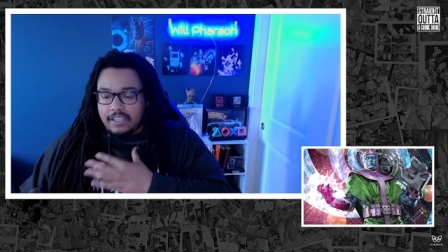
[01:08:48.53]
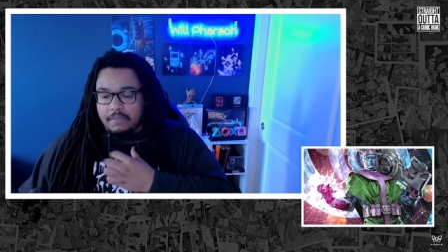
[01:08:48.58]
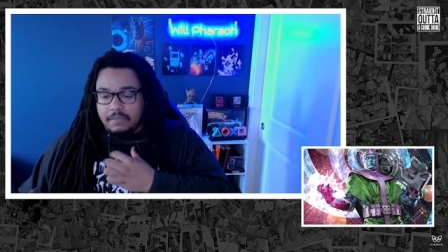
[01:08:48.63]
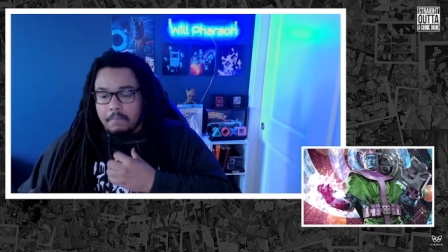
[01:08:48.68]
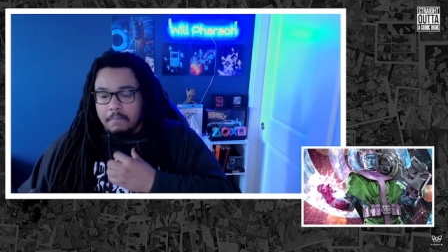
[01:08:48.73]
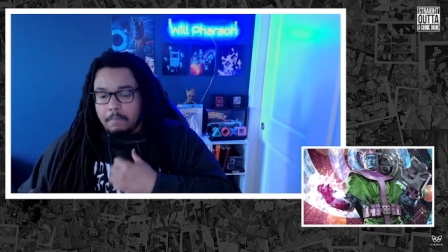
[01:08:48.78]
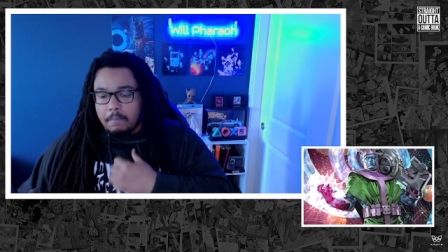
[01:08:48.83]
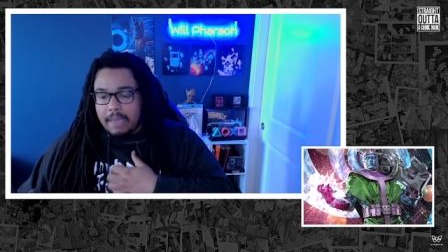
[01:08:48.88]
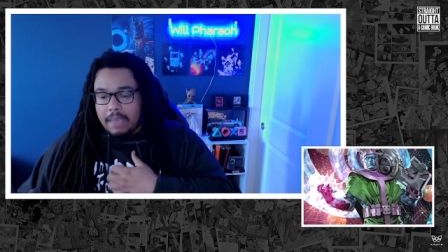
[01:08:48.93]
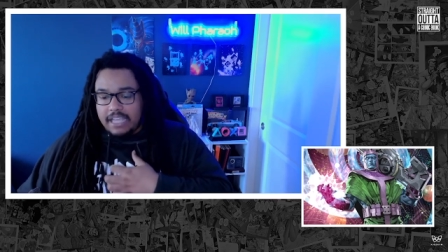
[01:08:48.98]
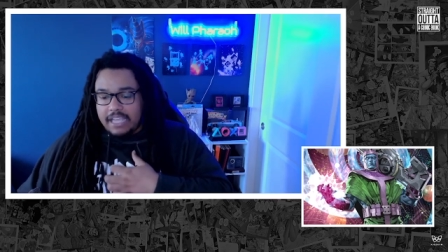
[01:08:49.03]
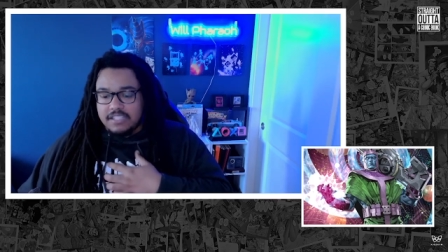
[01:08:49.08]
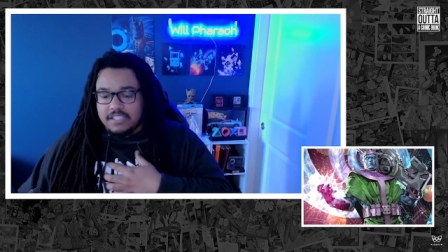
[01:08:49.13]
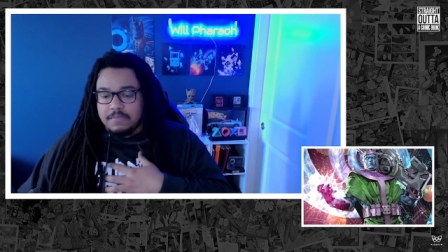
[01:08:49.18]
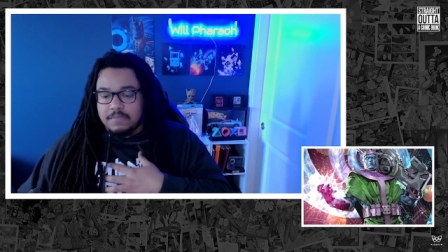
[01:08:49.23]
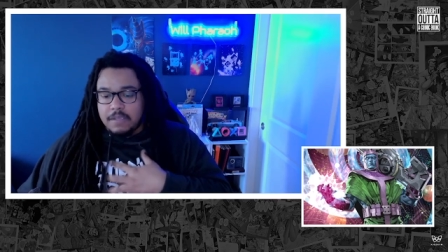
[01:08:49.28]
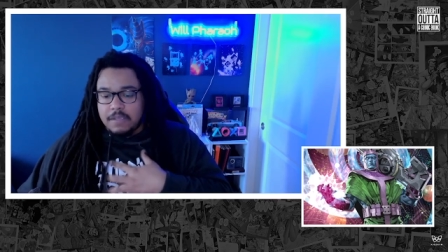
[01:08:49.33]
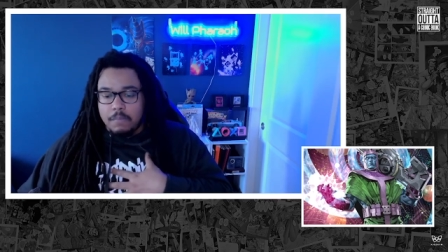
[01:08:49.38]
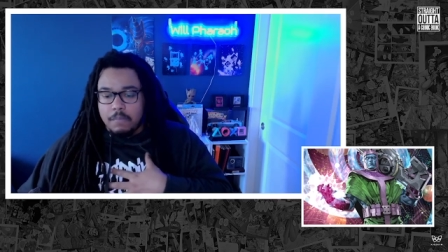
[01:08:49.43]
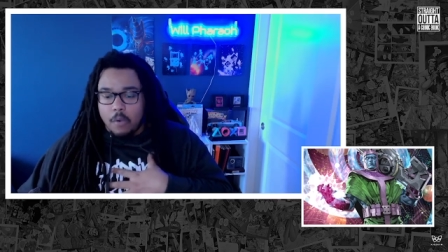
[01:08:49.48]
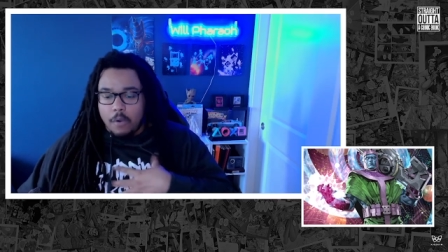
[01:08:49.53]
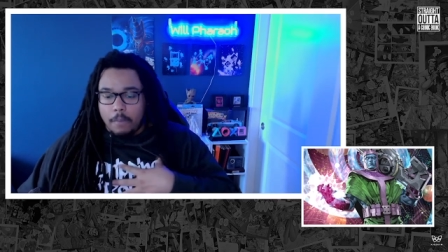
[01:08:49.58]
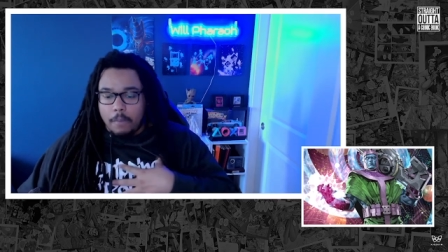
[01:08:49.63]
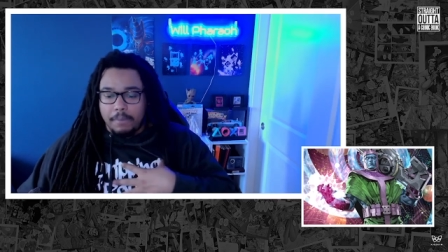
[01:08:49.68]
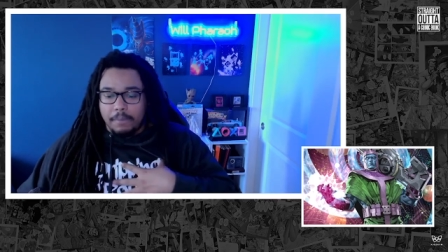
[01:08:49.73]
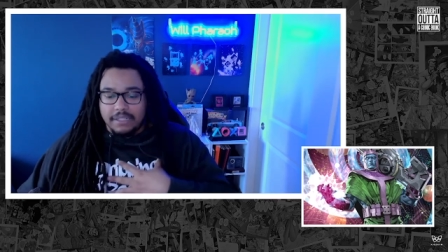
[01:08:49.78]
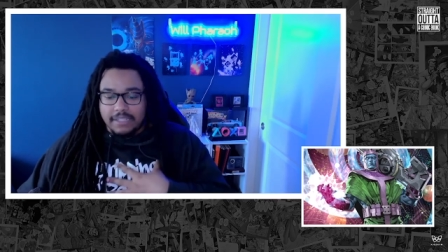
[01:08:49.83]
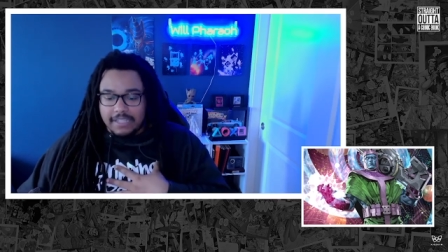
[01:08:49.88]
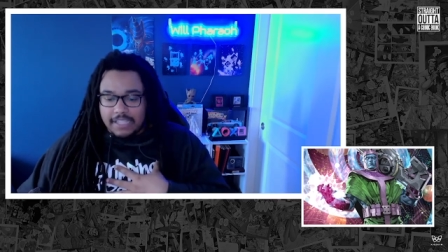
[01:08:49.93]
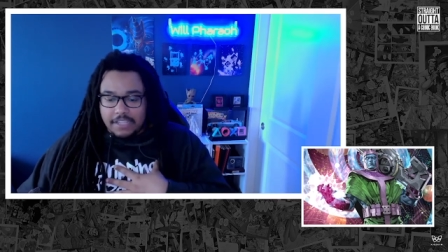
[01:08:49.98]
makes me more
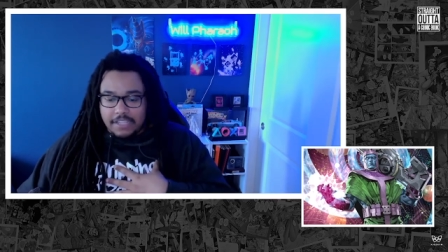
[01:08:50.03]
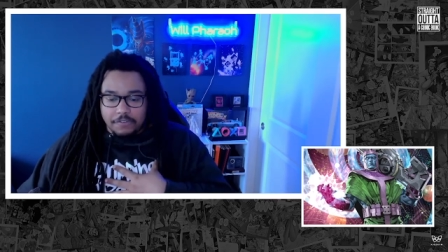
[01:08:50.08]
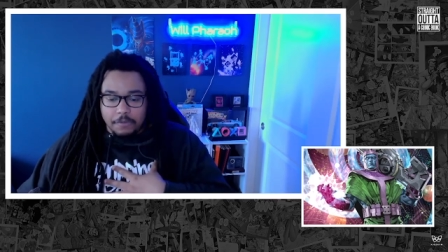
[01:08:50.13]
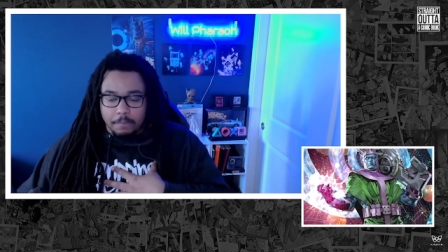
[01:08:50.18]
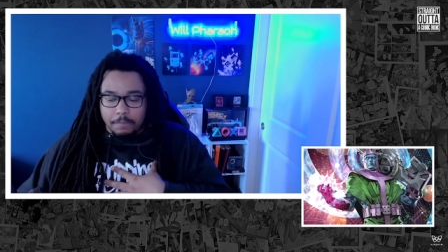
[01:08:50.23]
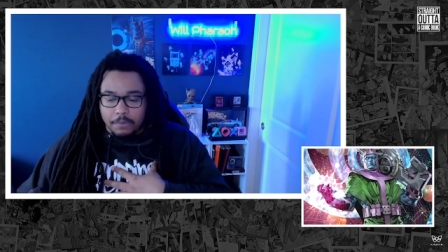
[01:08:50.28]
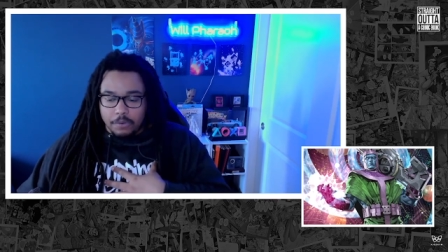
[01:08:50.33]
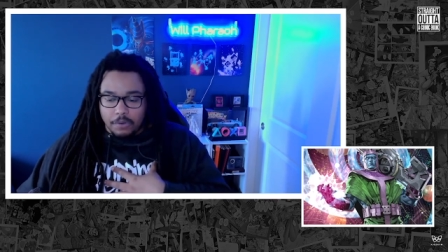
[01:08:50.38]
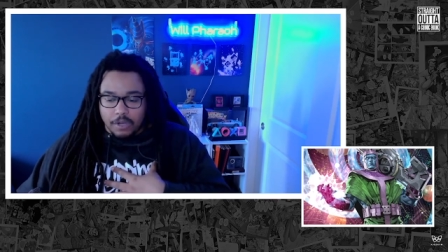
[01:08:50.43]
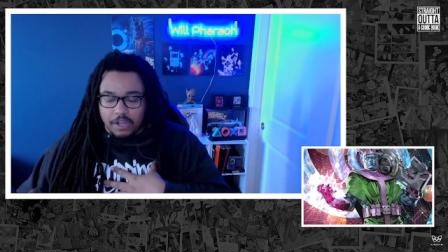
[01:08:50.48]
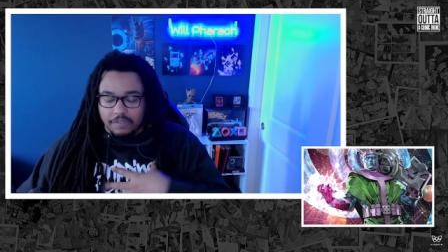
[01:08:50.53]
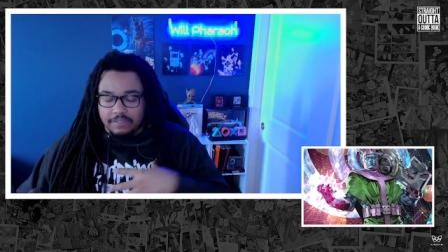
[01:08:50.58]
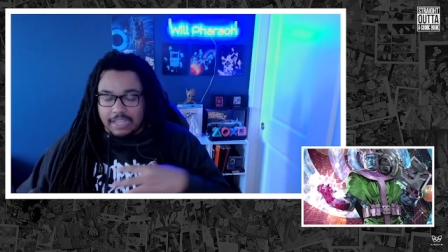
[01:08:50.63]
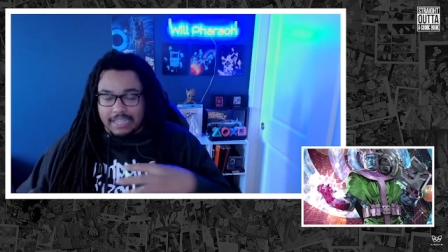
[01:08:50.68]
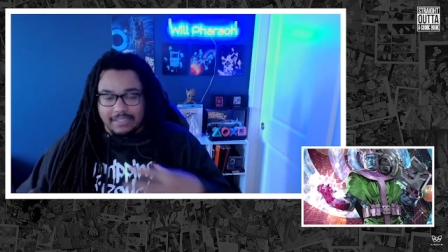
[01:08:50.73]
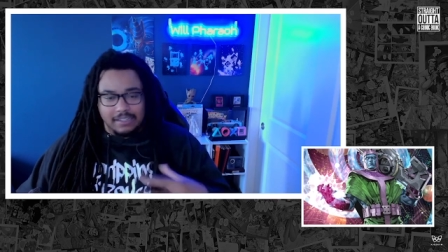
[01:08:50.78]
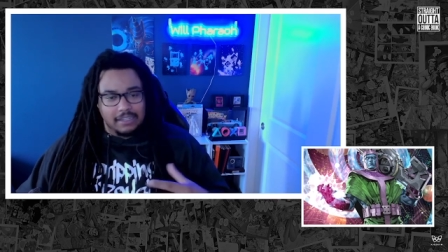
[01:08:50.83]
believable of, like,